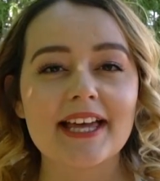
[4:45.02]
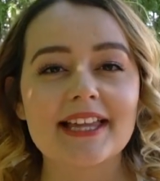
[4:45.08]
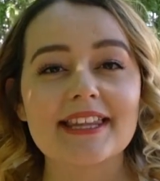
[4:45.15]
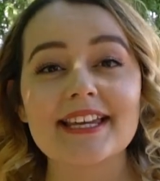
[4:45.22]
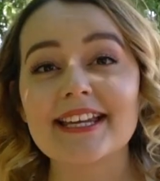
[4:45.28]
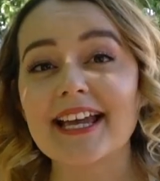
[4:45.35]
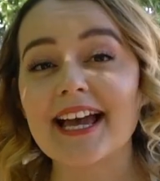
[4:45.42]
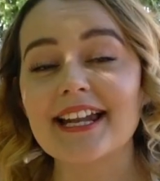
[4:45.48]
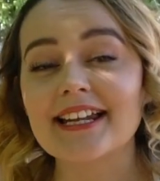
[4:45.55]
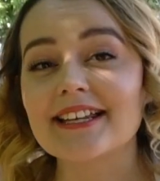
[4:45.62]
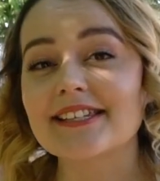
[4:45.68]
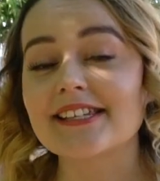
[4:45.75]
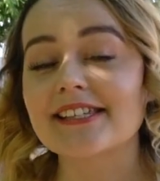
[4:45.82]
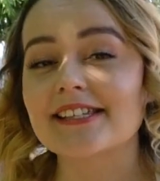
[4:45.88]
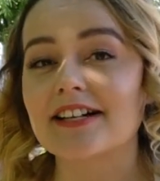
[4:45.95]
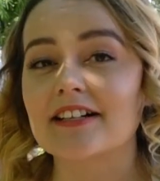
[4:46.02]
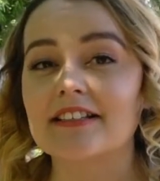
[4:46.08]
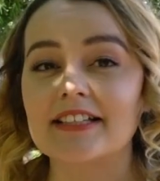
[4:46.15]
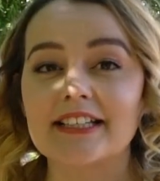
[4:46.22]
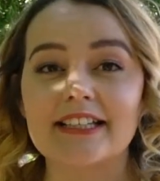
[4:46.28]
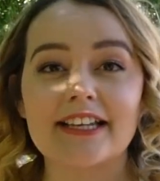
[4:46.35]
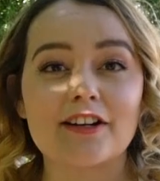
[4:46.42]
They can't
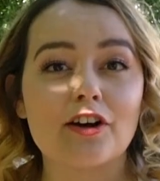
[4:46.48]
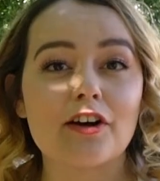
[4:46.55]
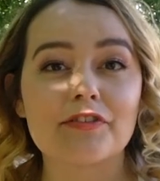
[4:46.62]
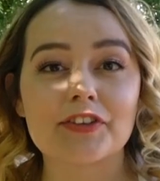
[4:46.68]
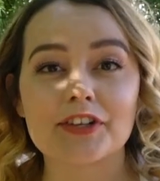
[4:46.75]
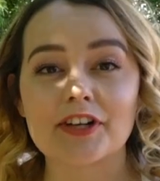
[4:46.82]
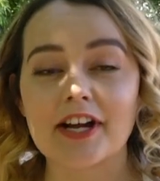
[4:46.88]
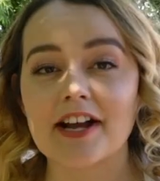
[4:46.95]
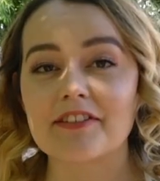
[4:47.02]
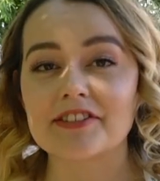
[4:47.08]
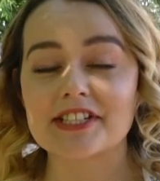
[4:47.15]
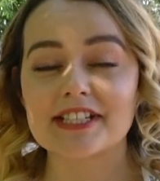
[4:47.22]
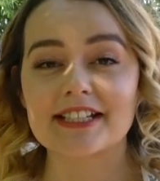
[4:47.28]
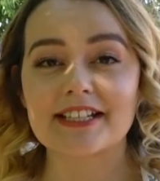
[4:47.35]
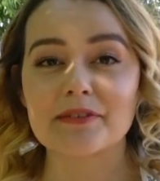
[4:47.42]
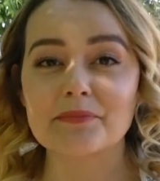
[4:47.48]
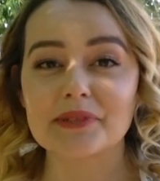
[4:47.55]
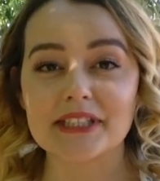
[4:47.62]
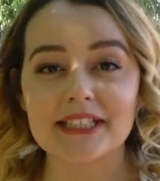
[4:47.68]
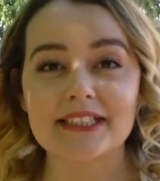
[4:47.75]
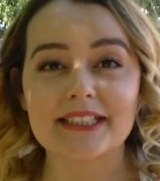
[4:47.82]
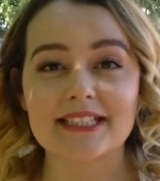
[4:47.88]
necessarily get off the ground and
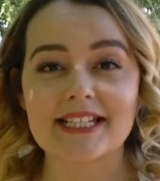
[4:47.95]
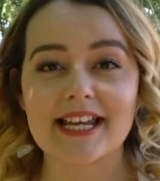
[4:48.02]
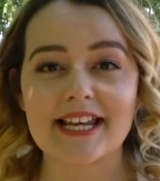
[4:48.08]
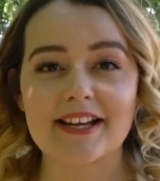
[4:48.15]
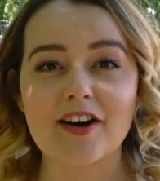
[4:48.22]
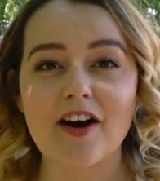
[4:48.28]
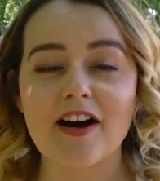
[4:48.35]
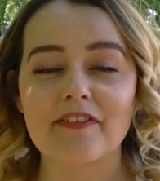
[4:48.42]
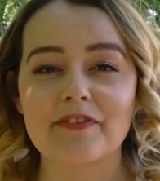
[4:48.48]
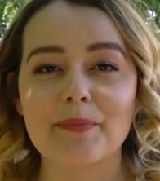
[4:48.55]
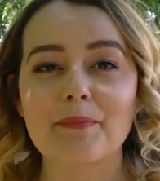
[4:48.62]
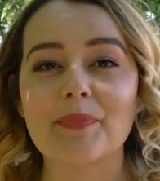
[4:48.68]
completely take off,